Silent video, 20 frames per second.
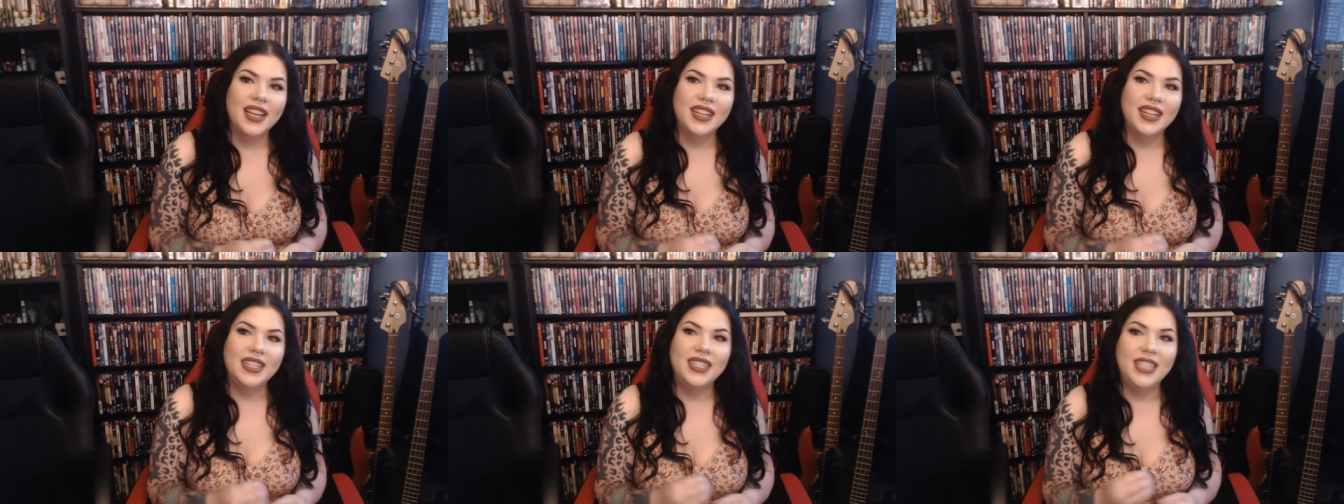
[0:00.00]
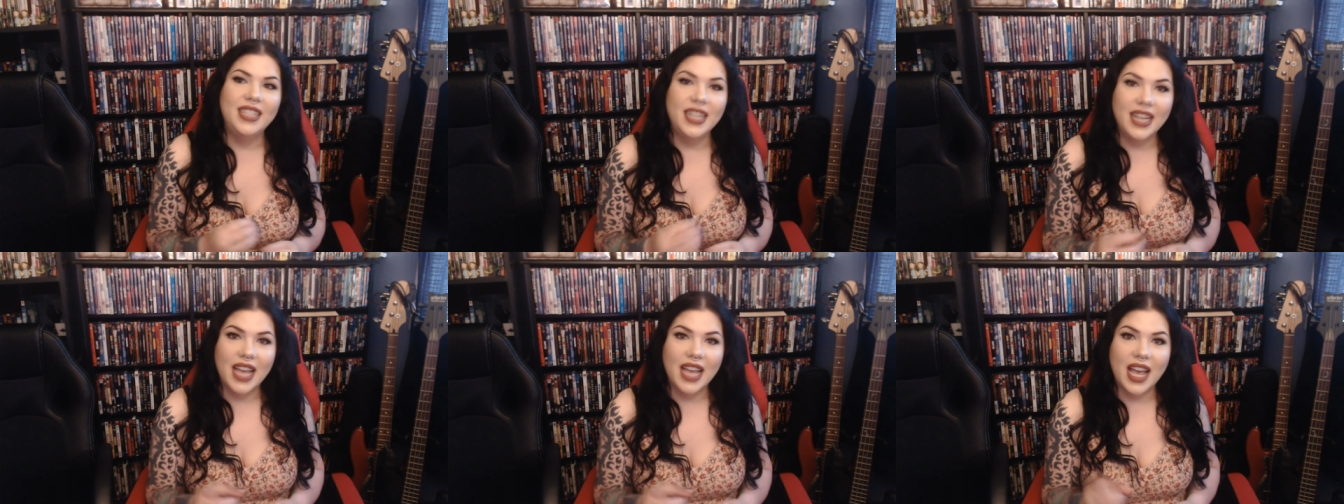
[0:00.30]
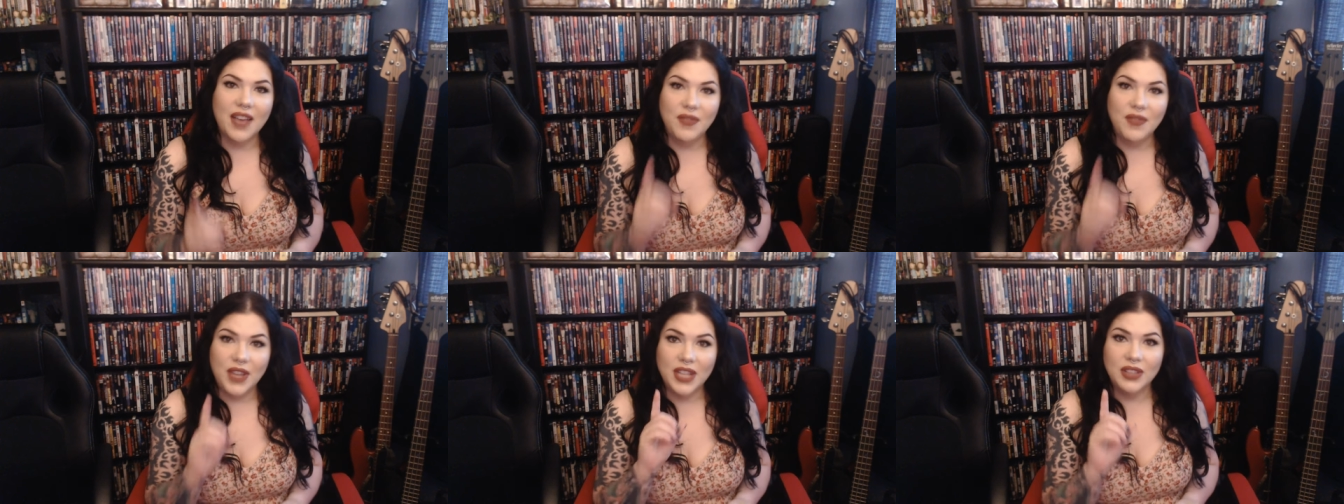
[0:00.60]
did
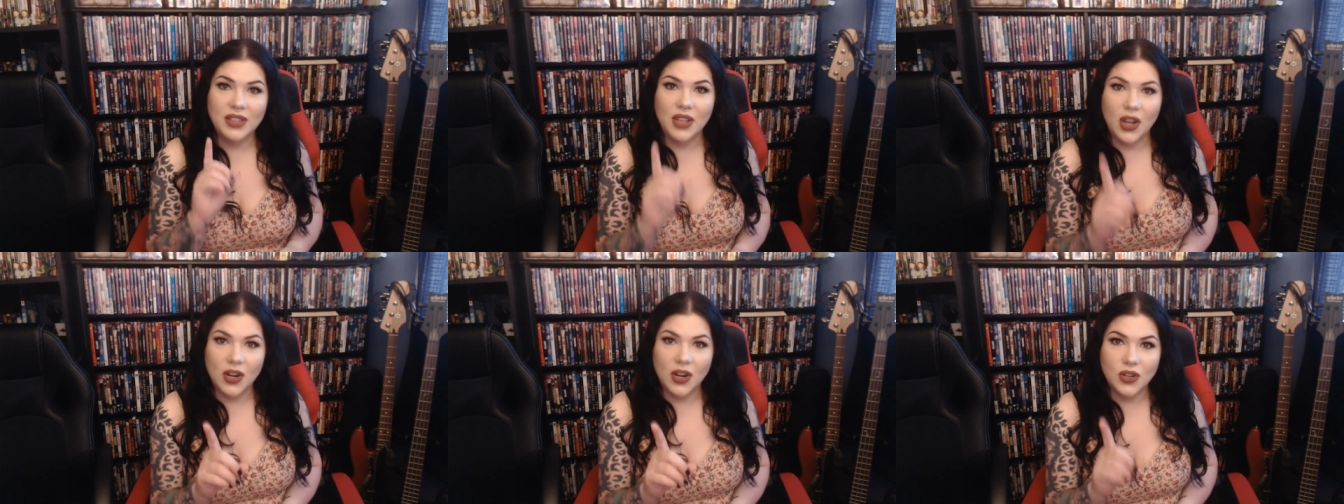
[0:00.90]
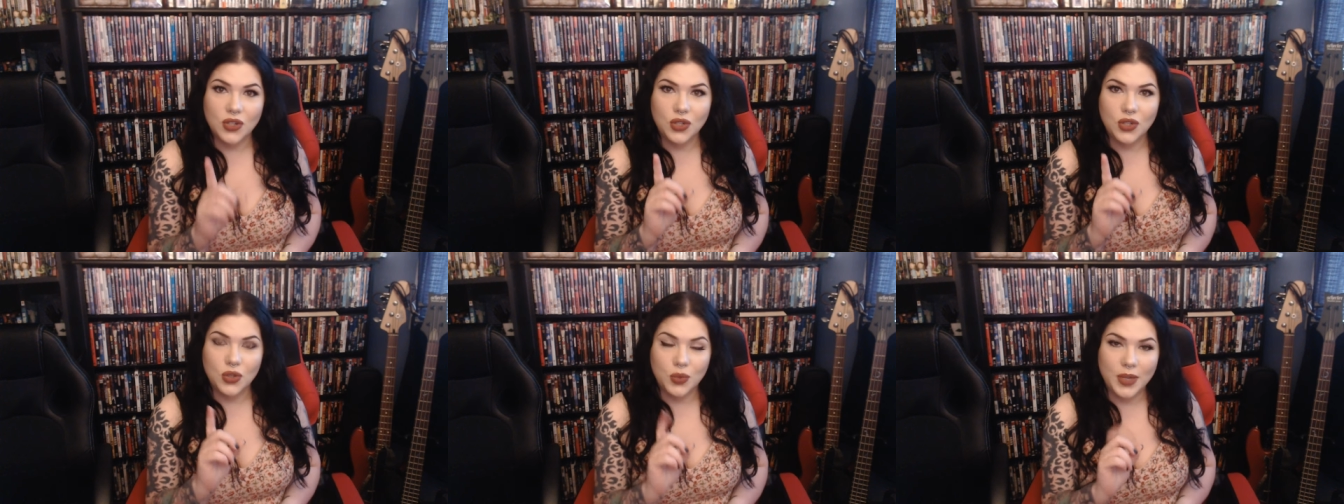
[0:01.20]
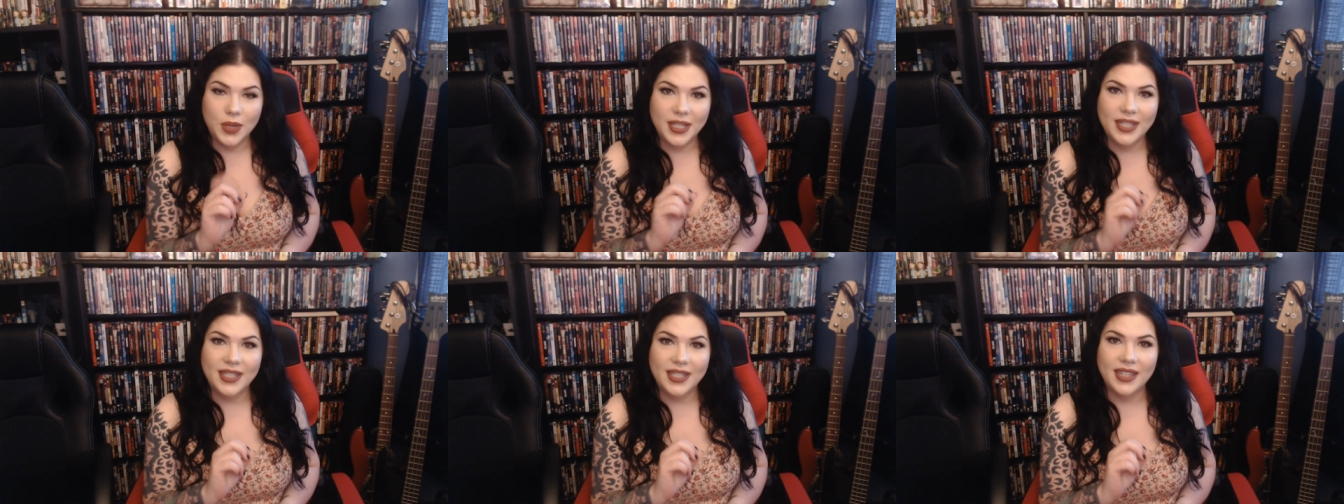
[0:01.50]
have a large
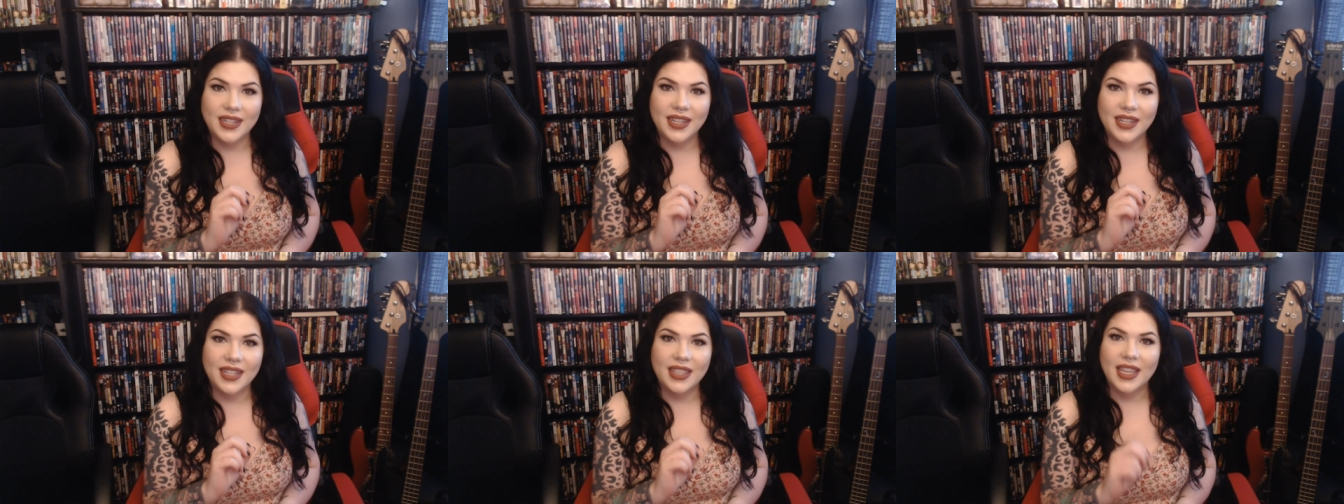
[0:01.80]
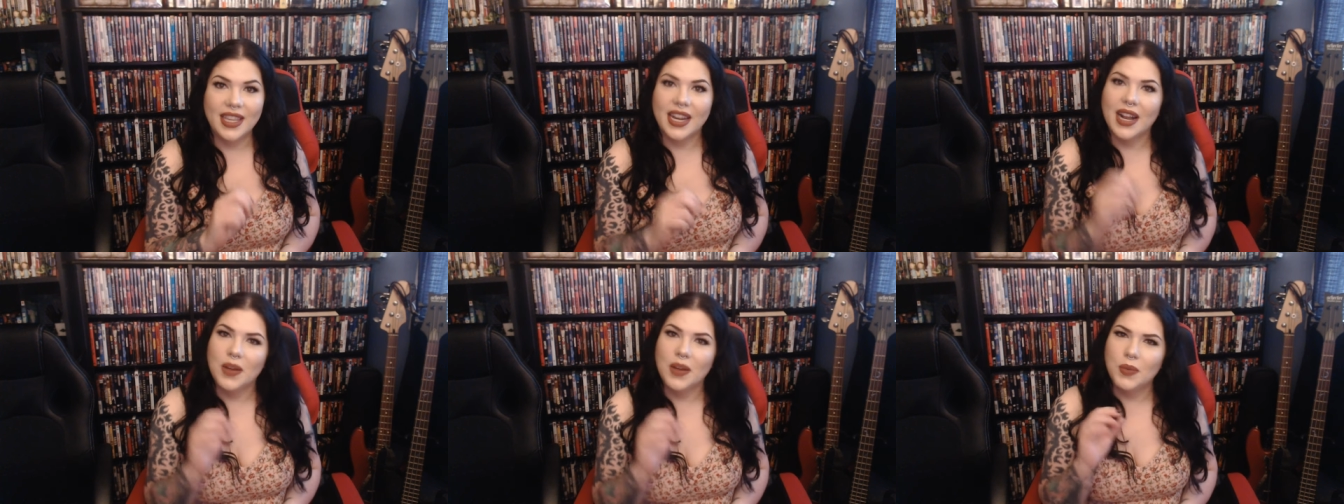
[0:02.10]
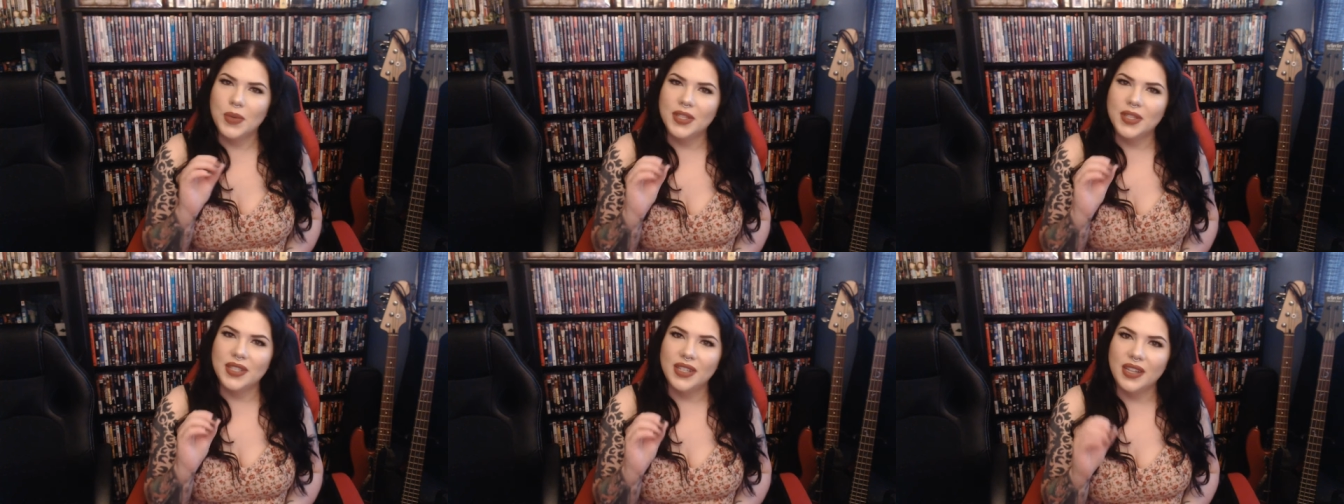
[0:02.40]
twist in it that I
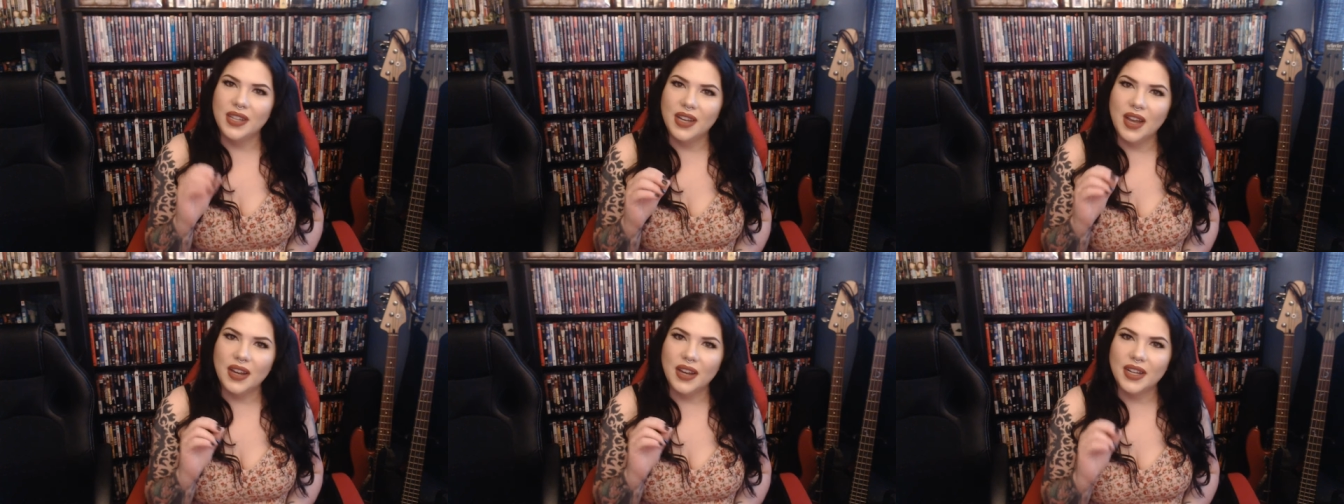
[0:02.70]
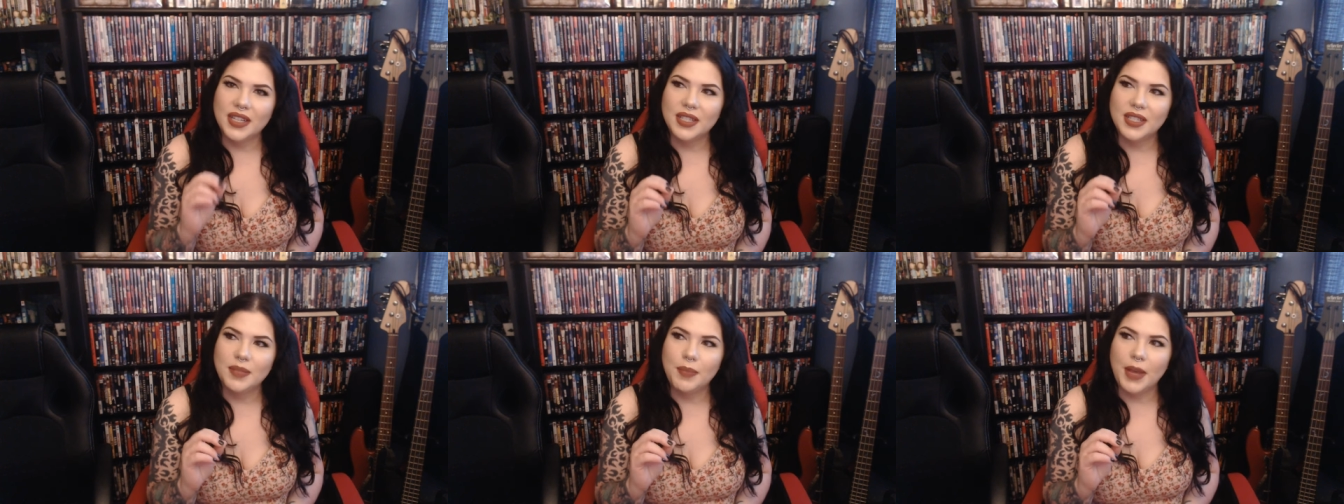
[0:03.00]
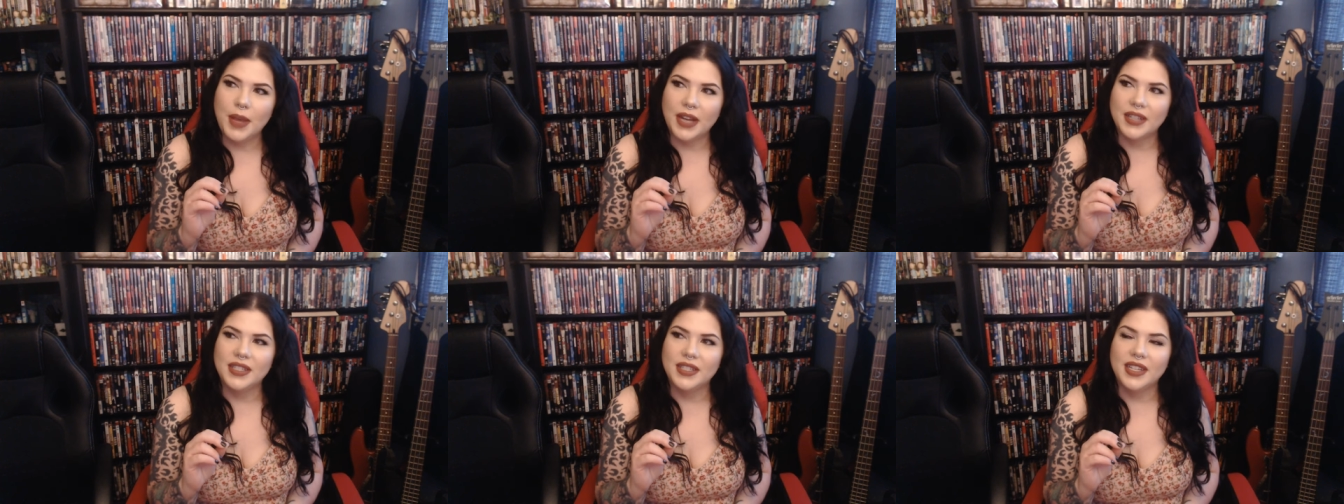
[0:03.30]
was not
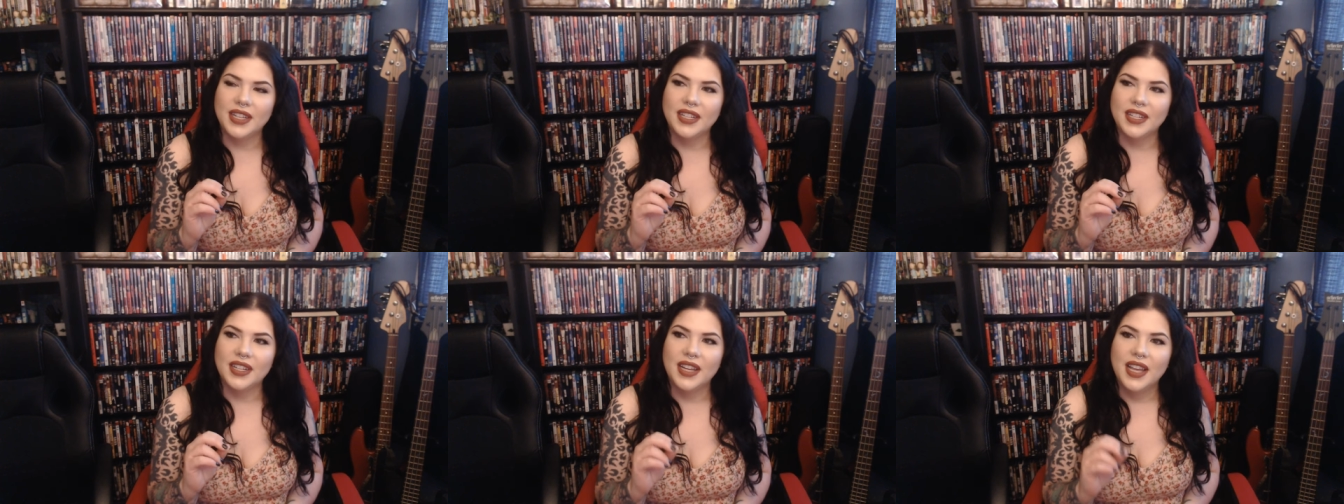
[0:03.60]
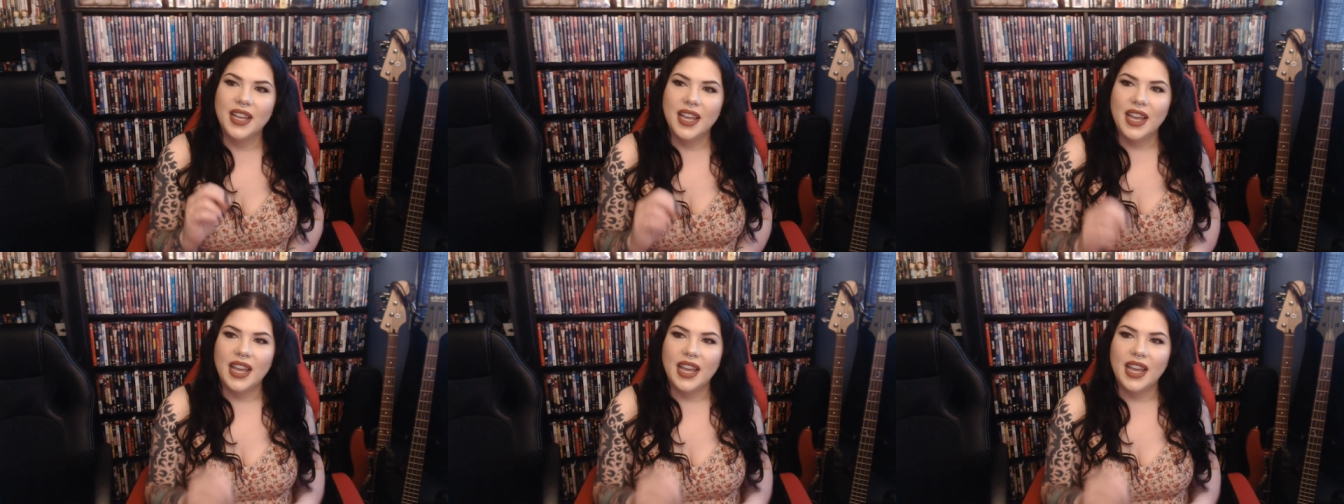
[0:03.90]
expecting.